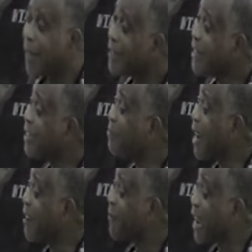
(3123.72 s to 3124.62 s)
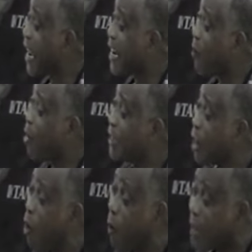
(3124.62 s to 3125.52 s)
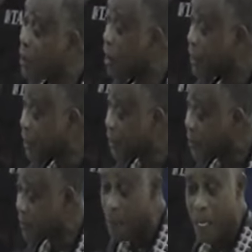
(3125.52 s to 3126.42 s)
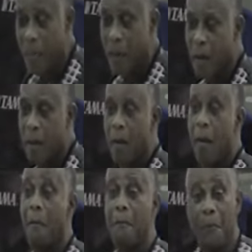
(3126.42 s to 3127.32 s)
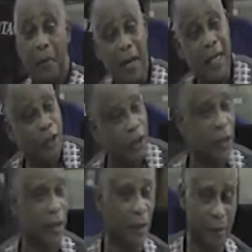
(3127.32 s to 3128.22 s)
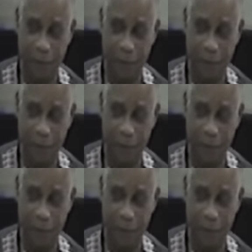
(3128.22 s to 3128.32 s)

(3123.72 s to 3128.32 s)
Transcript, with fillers: Despite the fact that that was ECOWAS country, Brother John